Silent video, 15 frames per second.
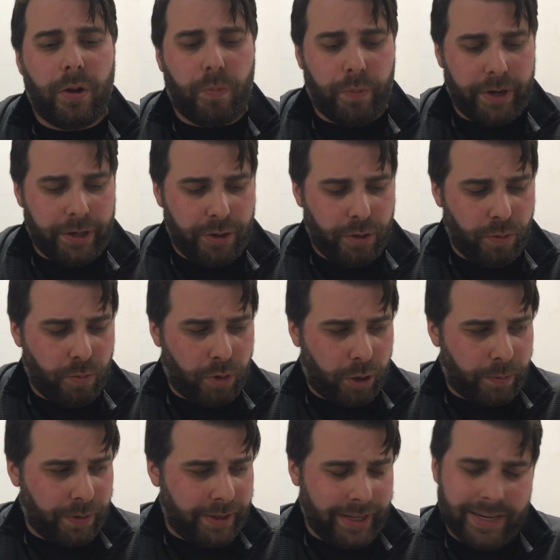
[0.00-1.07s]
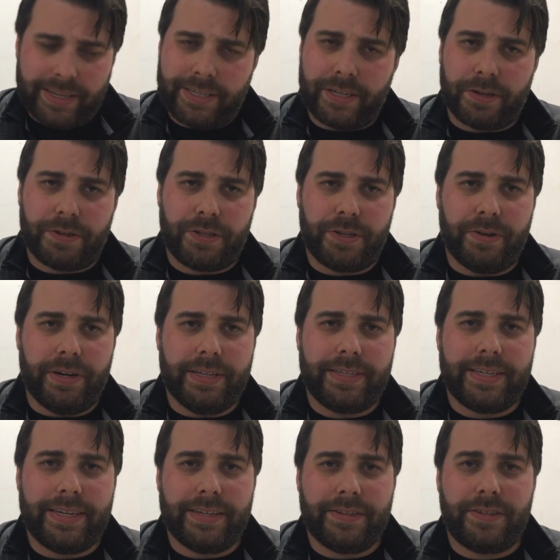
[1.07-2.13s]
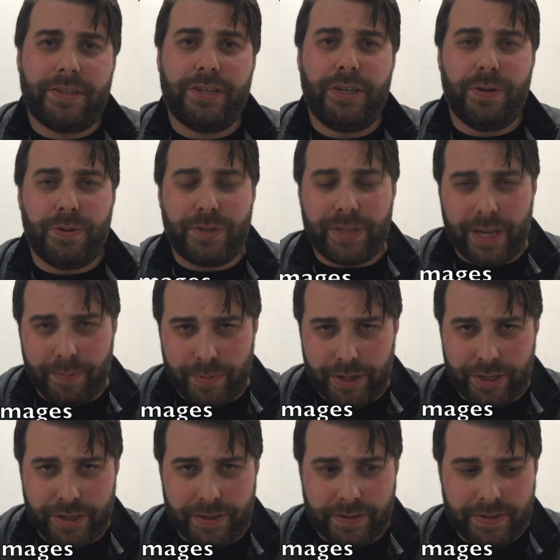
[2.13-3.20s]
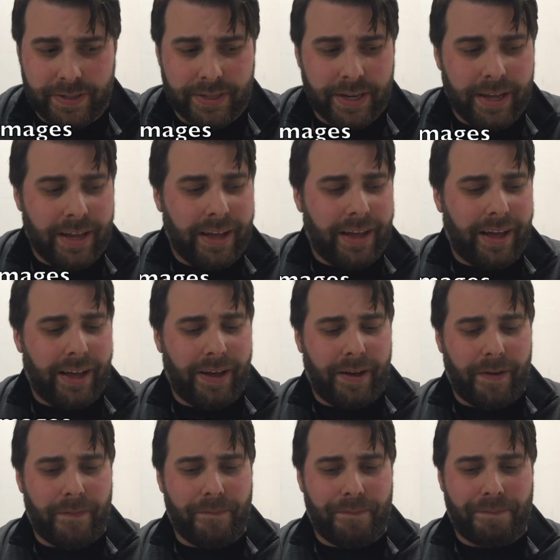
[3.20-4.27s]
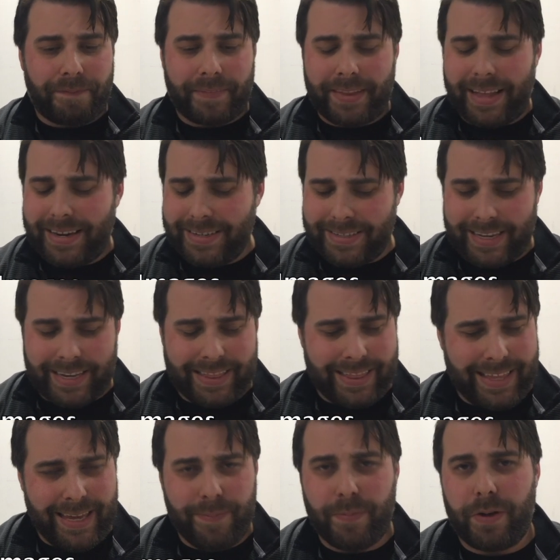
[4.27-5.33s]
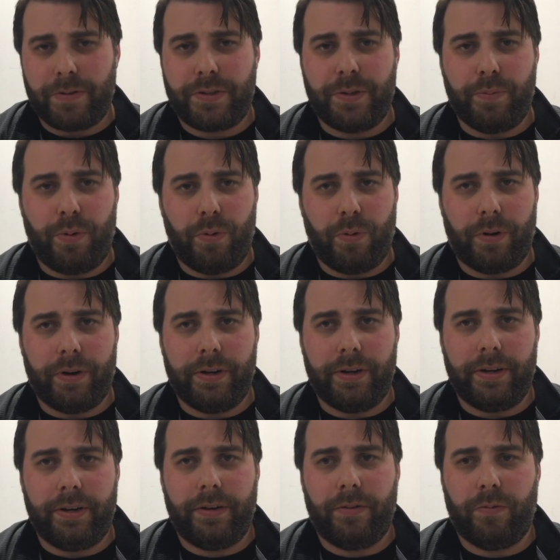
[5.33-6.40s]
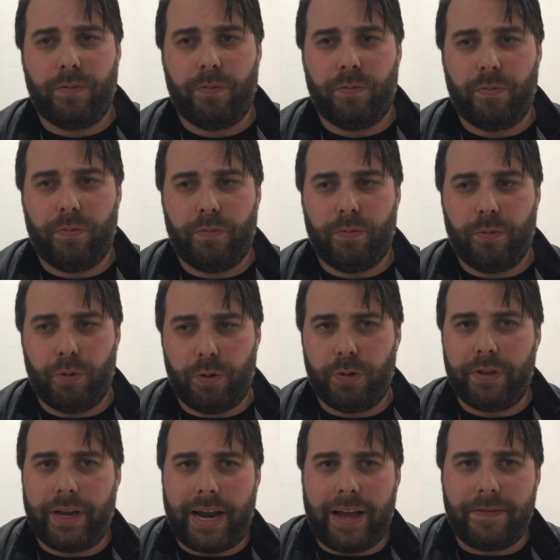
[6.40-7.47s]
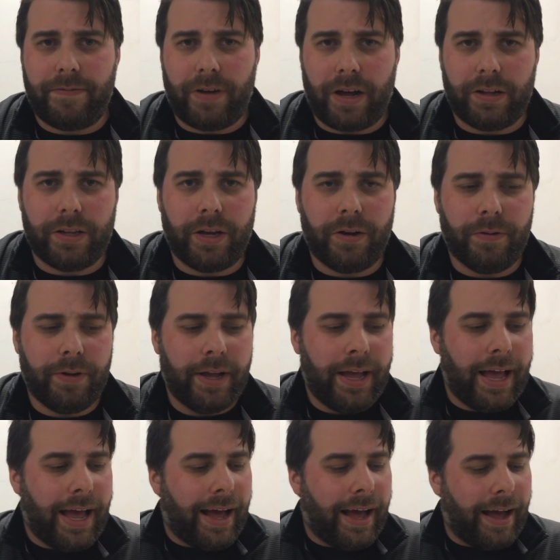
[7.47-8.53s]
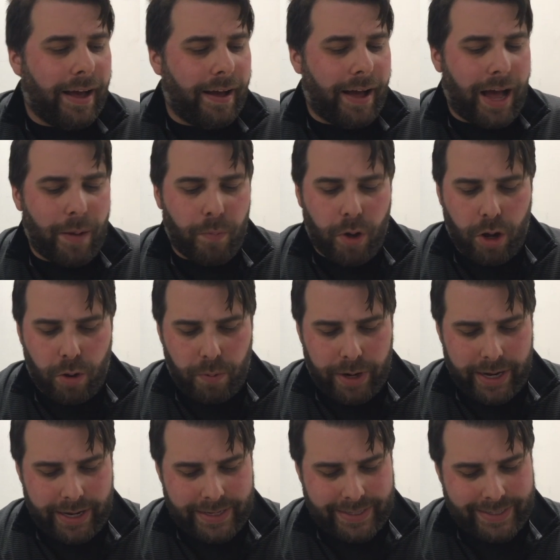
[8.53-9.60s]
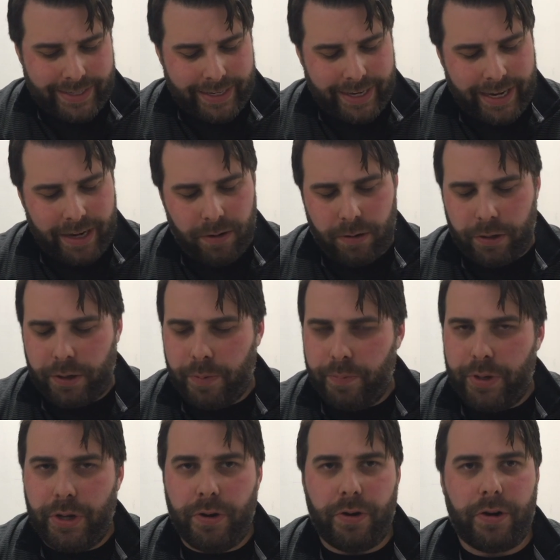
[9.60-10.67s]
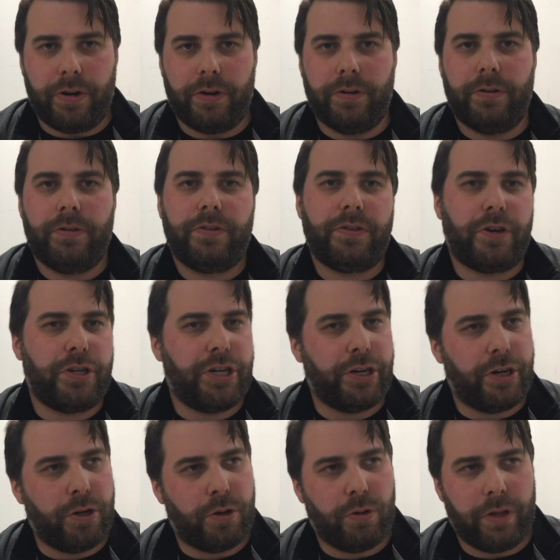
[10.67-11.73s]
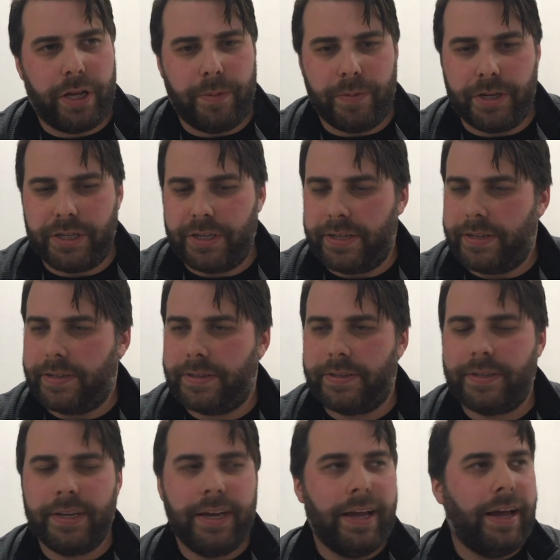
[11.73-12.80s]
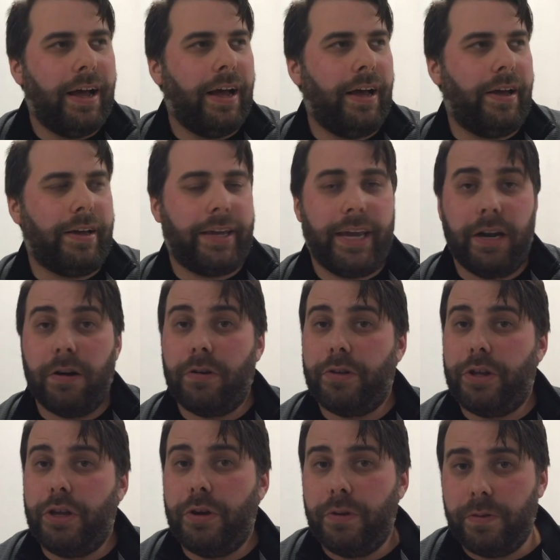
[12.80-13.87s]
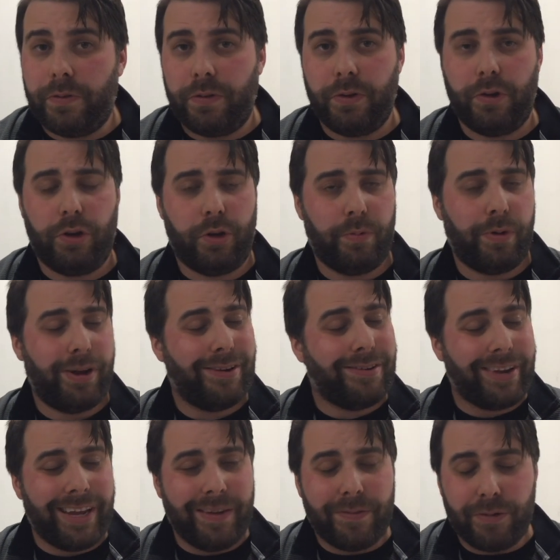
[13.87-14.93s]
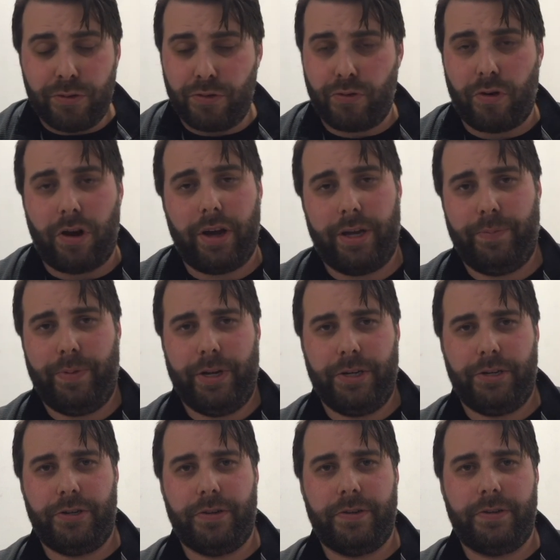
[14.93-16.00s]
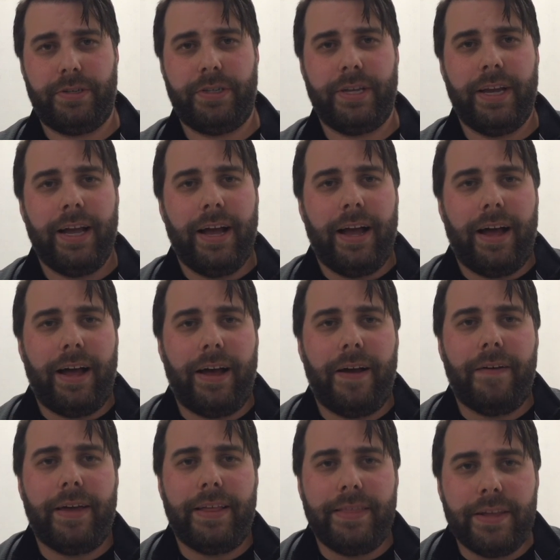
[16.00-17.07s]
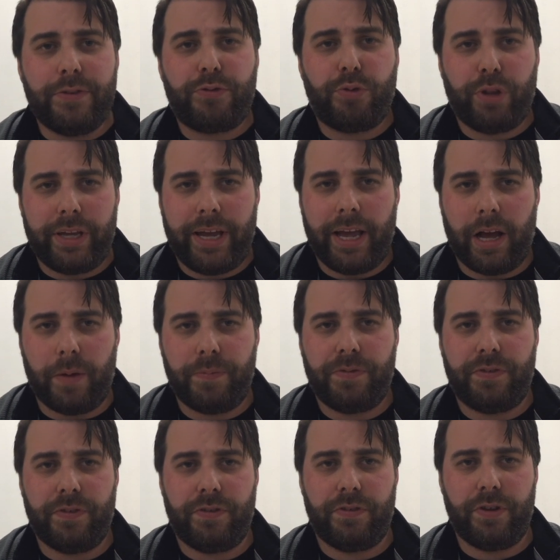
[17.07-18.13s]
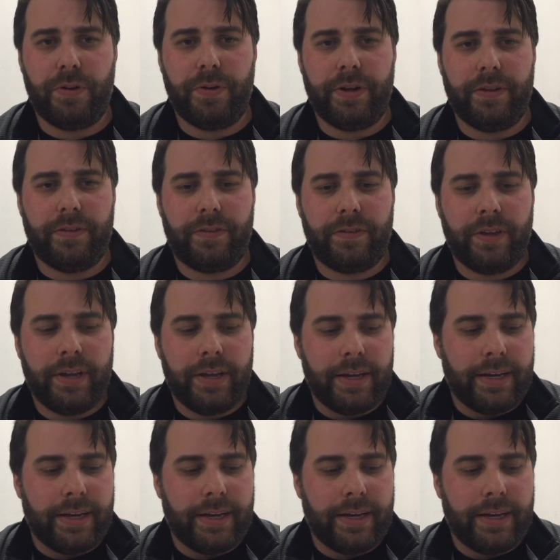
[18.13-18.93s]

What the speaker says: when you work with ESL students is to use images. That is like the most important rule that I follow. I'm always getting on a computer, searching Google Images, getting on YouTube, even drawing pictures. And this really helps the students